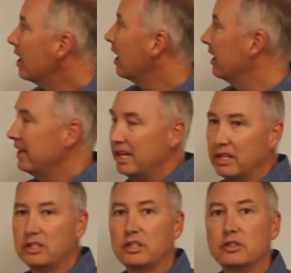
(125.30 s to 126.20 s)
uh,
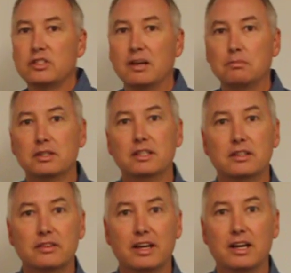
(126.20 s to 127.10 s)
into
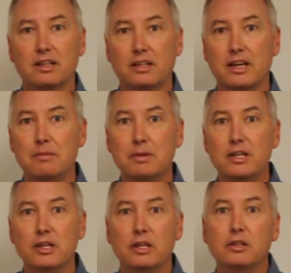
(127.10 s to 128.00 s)
something that can
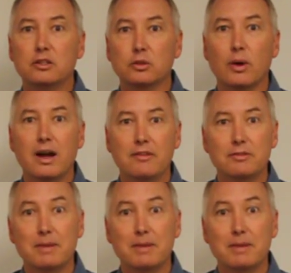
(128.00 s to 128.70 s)
be derived